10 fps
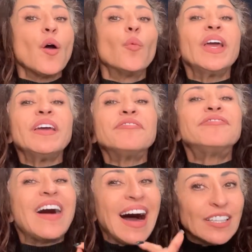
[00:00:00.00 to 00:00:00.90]
We
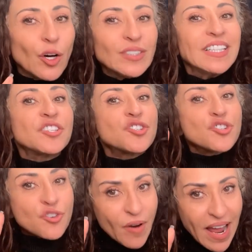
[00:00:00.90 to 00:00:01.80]
followed the
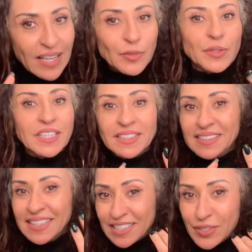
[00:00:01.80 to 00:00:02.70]
trend with a
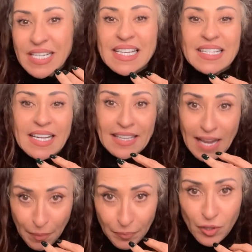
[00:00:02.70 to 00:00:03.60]
decrease in the
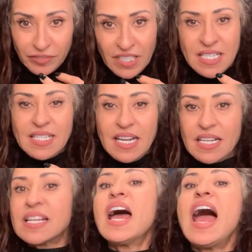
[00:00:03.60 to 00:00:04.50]
number of
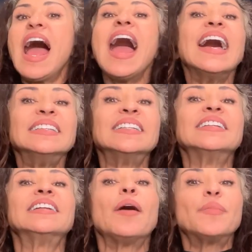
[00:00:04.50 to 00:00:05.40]
listings and the
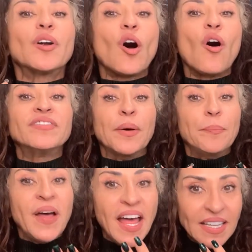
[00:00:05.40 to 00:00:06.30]
number of the
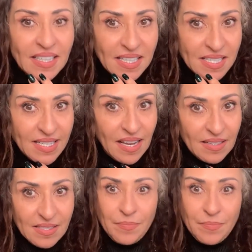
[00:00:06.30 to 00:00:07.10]
pending sales.